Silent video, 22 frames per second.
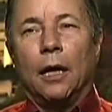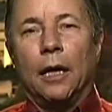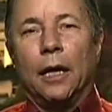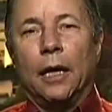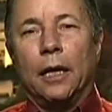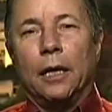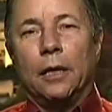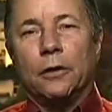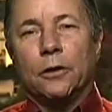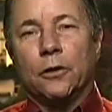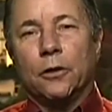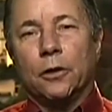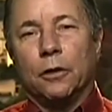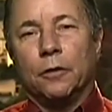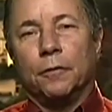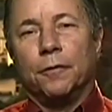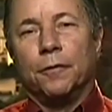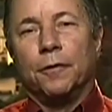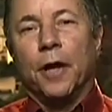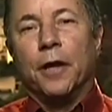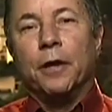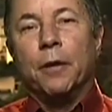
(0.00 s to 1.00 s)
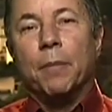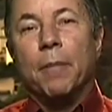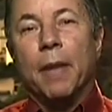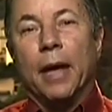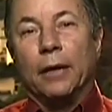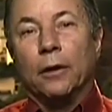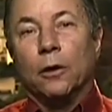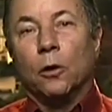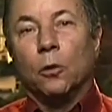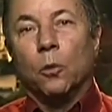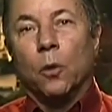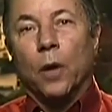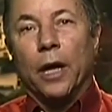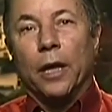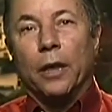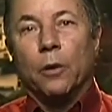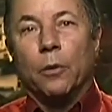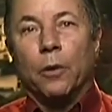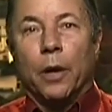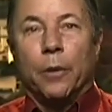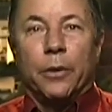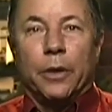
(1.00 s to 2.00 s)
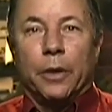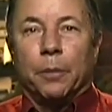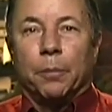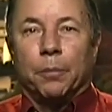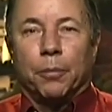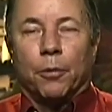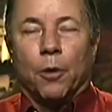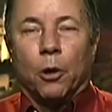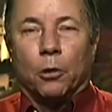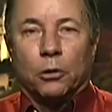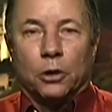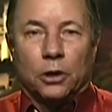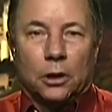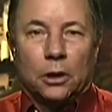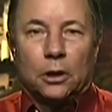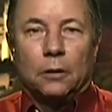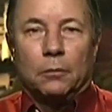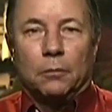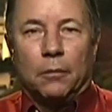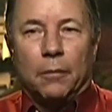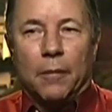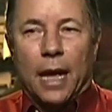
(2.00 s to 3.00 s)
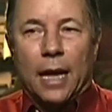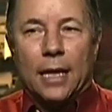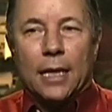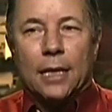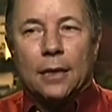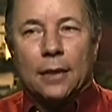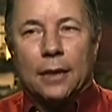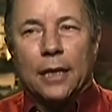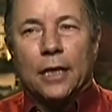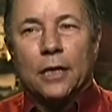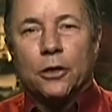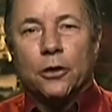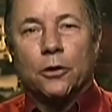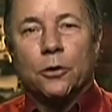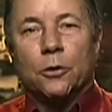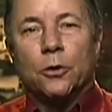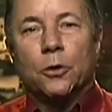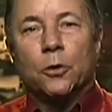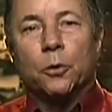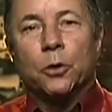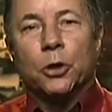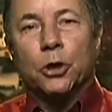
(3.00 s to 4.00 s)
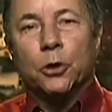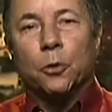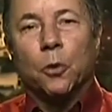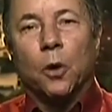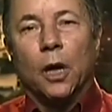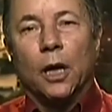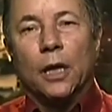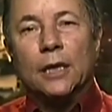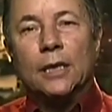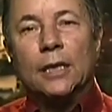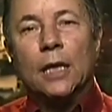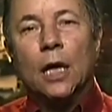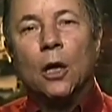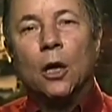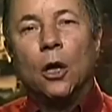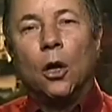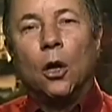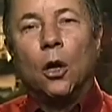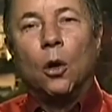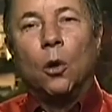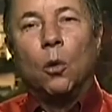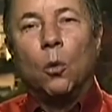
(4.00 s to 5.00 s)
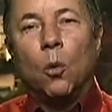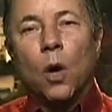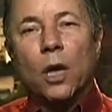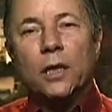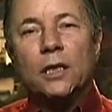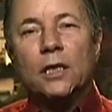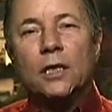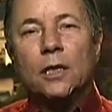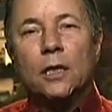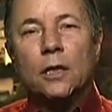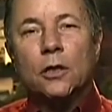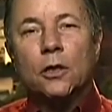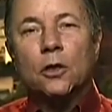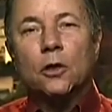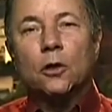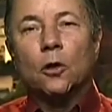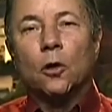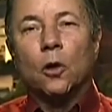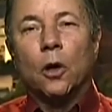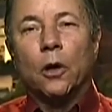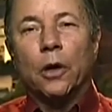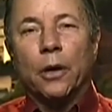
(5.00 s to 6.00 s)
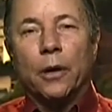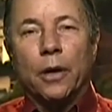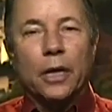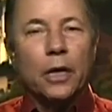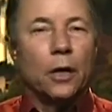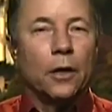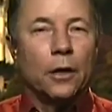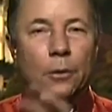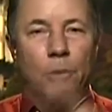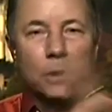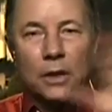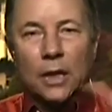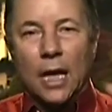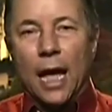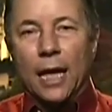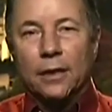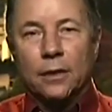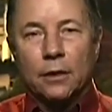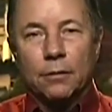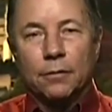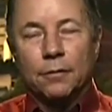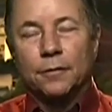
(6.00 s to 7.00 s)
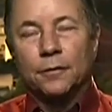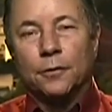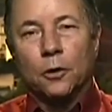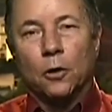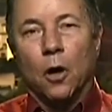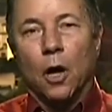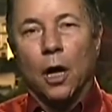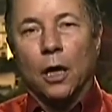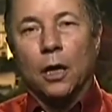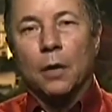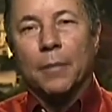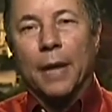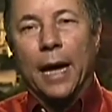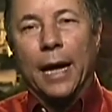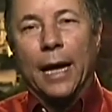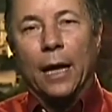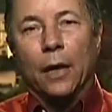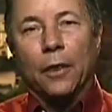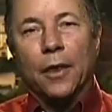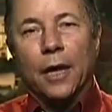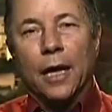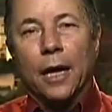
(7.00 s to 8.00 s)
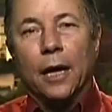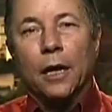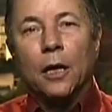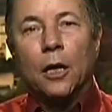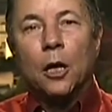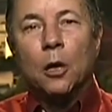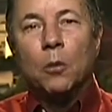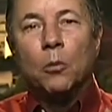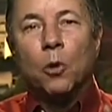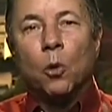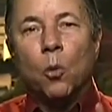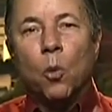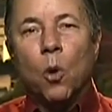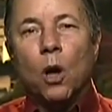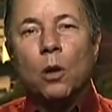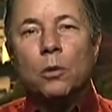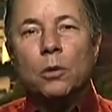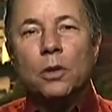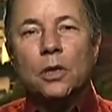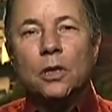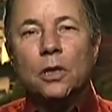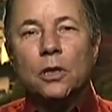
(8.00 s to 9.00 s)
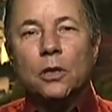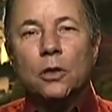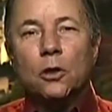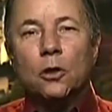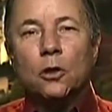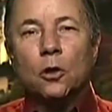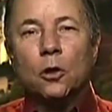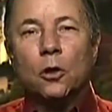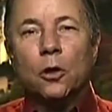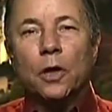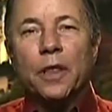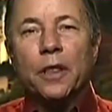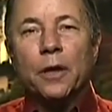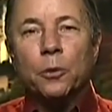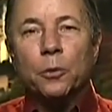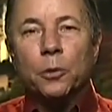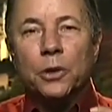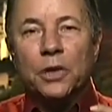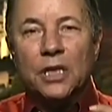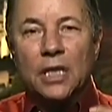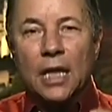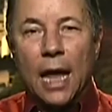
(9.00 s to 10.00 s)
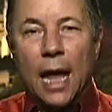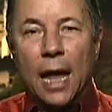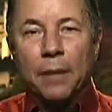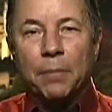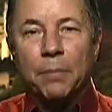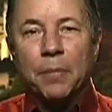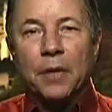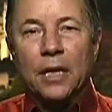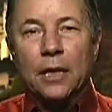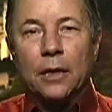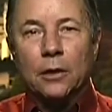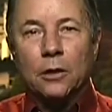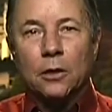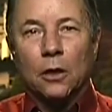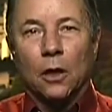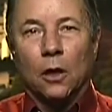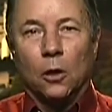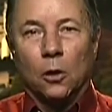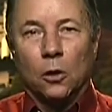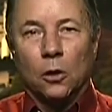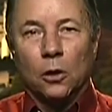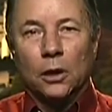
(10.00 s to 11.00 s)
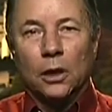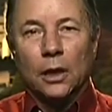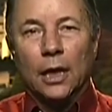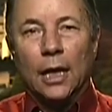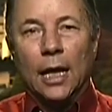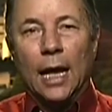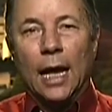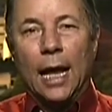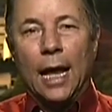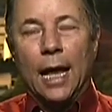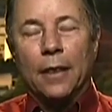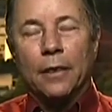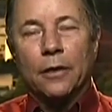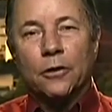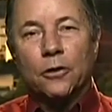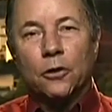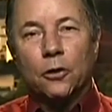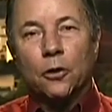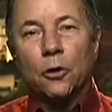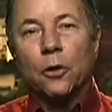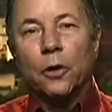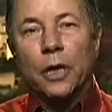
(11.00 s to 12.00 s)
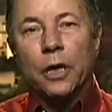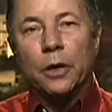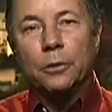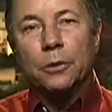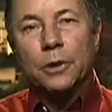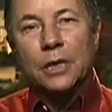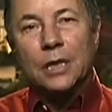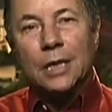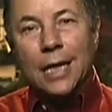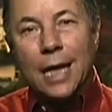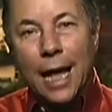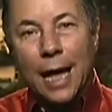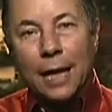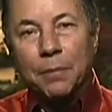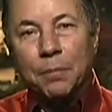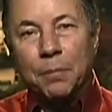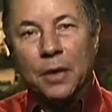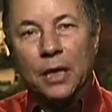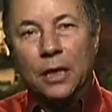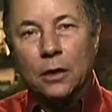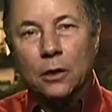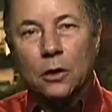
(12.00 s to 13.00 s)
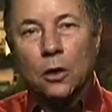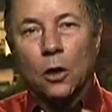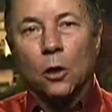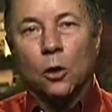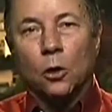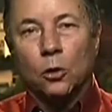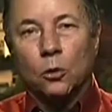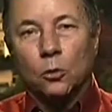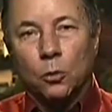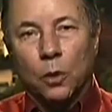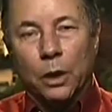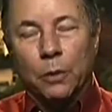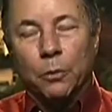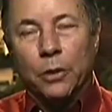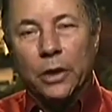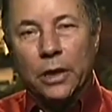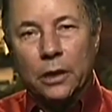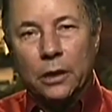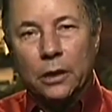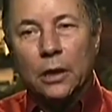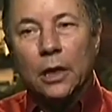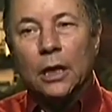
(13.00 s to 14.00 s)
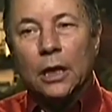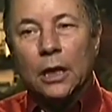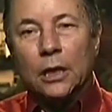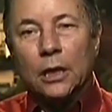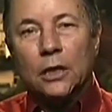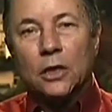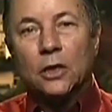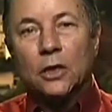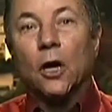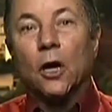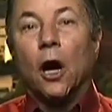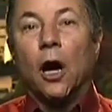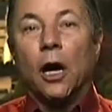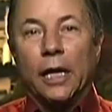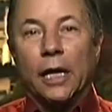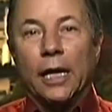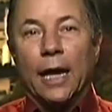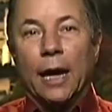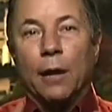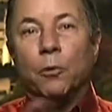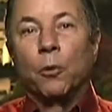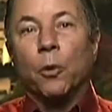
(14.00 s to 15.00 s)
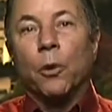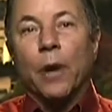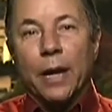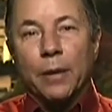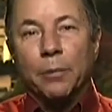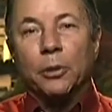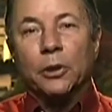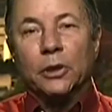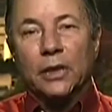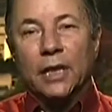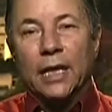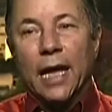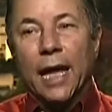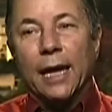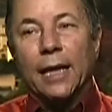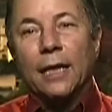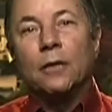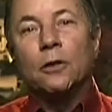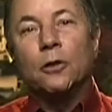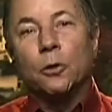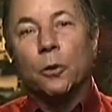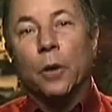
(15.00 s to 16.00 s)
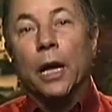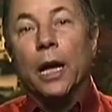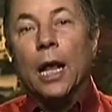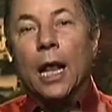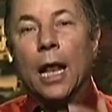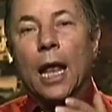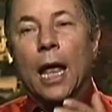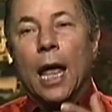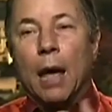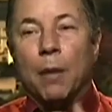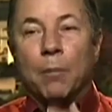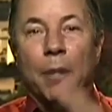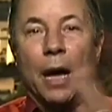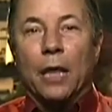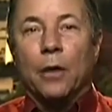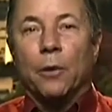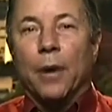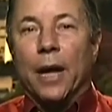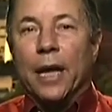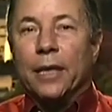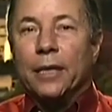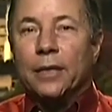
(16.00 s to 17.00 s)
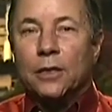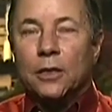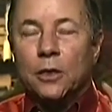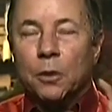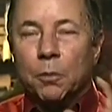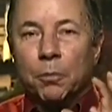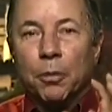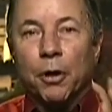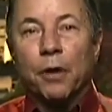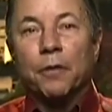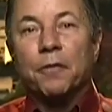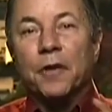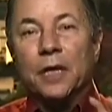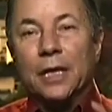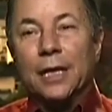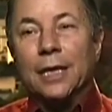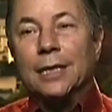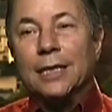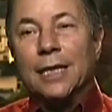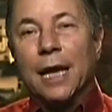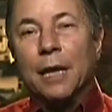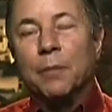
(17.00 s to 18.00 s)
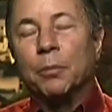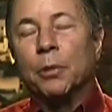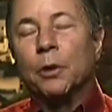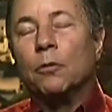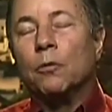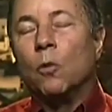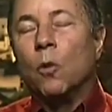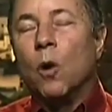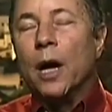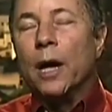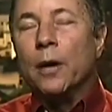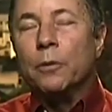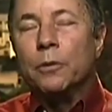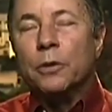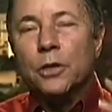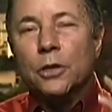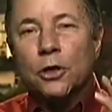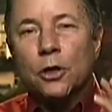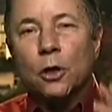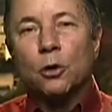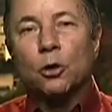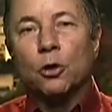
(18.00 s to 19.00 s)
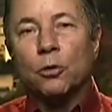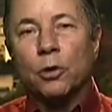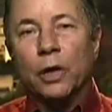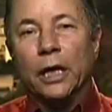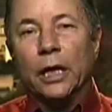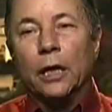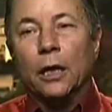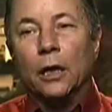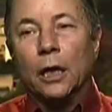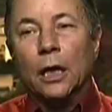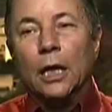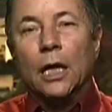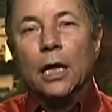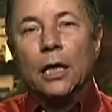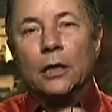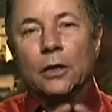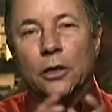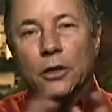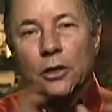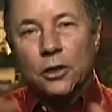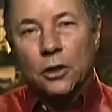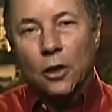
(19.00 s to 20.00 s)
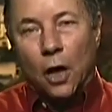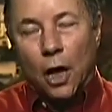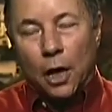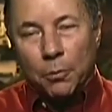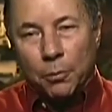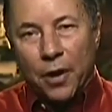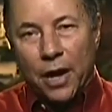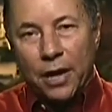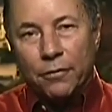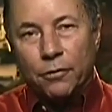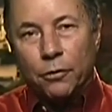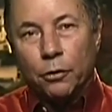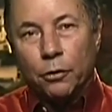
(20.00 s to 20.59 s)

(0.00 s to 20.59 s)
in a sort of fundamental way, the way we approach many issues, which was, what's the story? You know, there was lots of talk about healthcare, but what was the story that was not being told? And the story that was not being told when we started and were able to get into it. And by the way, this is a perfect example of why it was so critical to start Brave